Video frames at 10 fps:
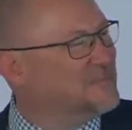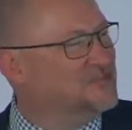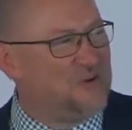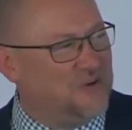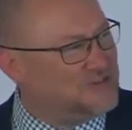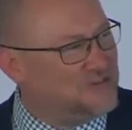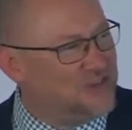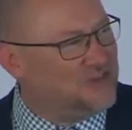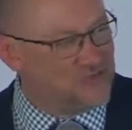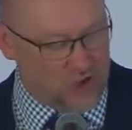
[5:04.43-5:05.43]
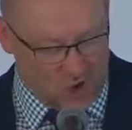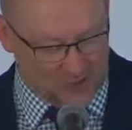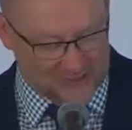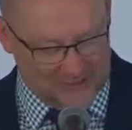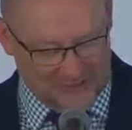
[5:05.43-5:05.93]
Show us what you've
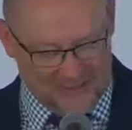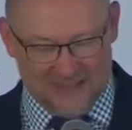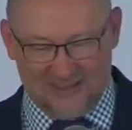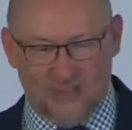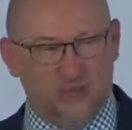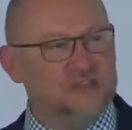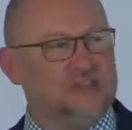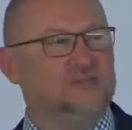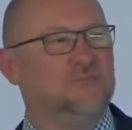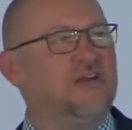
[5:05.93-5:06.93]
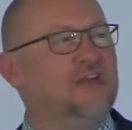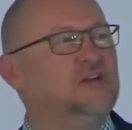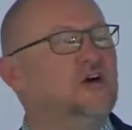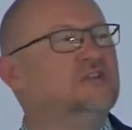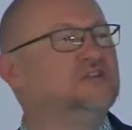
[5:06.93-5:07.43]
got. Use this
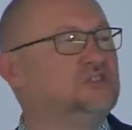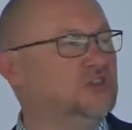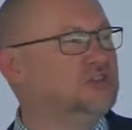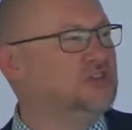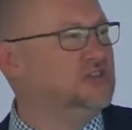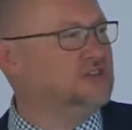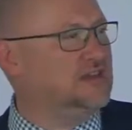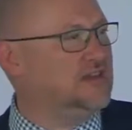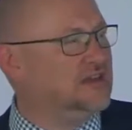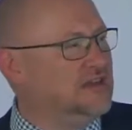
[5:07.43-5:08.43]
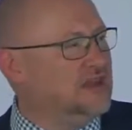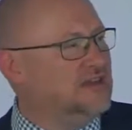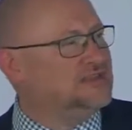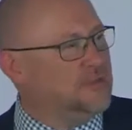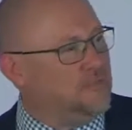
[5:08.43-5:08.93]
merit not just as a
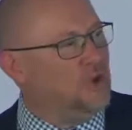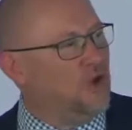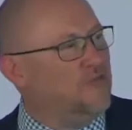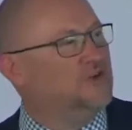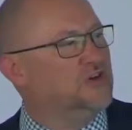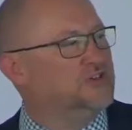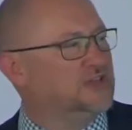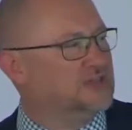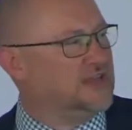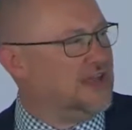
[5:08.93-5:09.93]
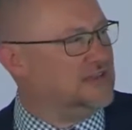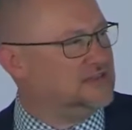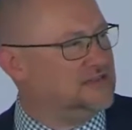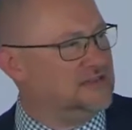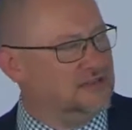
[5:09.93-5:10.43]
symbol of your
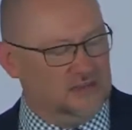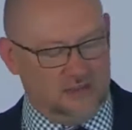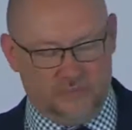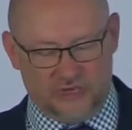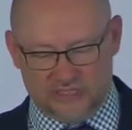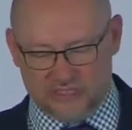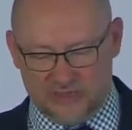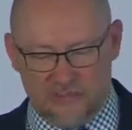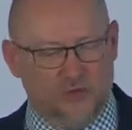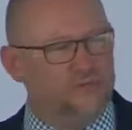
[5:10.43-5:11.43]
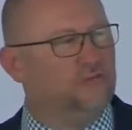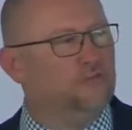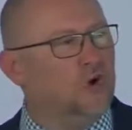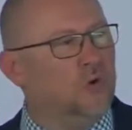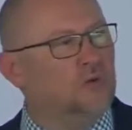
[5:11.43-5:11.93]
success, but as a symbol of the
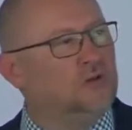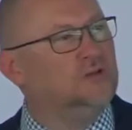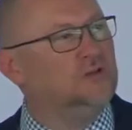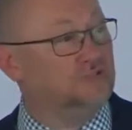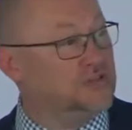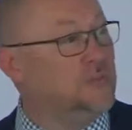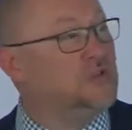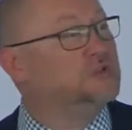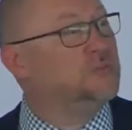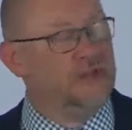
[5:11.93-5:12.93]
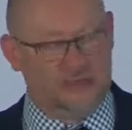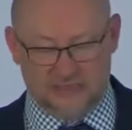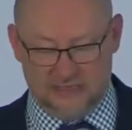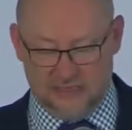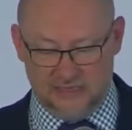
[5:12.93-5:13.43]
role, the
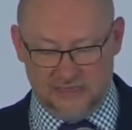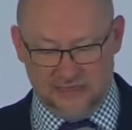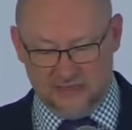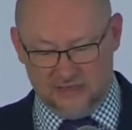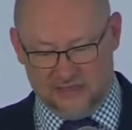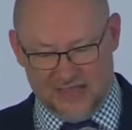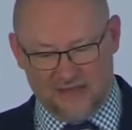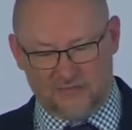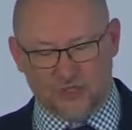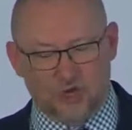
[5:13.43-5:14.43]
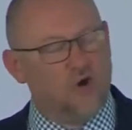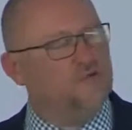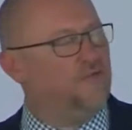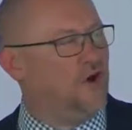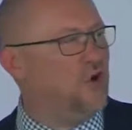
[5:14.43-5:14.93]
responsibility that you have to go
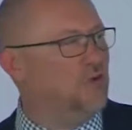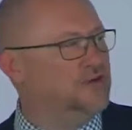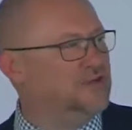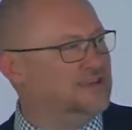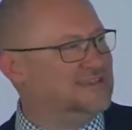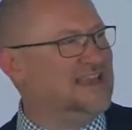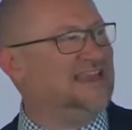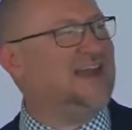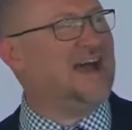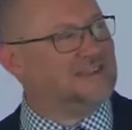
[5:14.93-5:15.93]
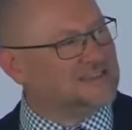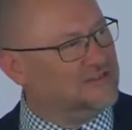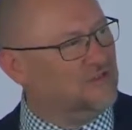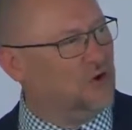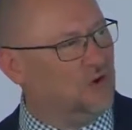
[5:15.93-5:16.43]
forward and take an
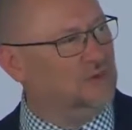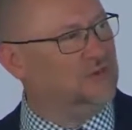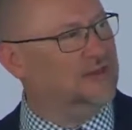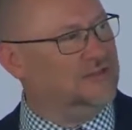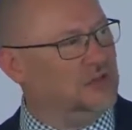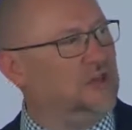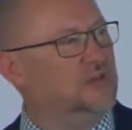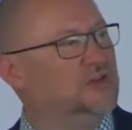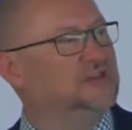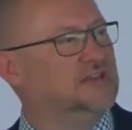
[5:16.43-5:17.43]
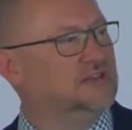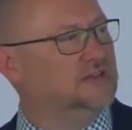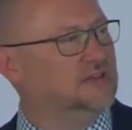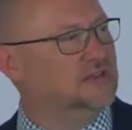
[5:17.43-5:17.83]
active role in the community.